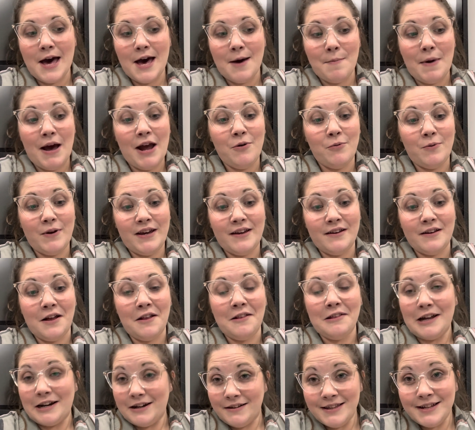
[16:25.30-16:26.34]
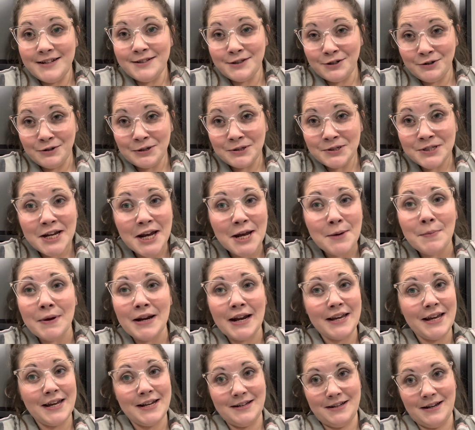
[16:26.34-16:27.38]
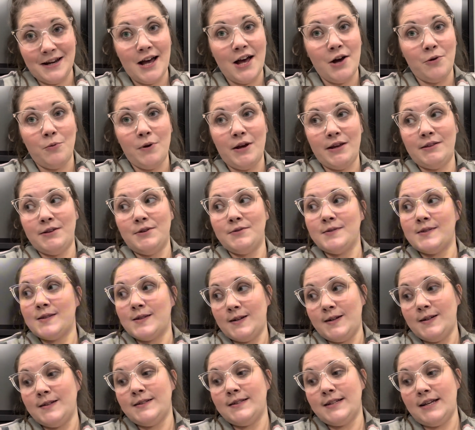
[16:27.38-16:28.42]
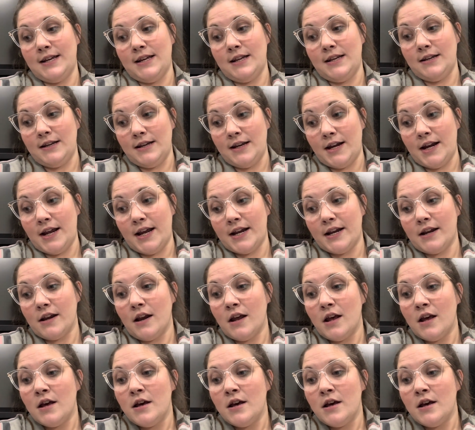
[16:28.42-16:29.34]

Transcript: I wing a lot of things in crochet, but I cannot wing those things in knitting.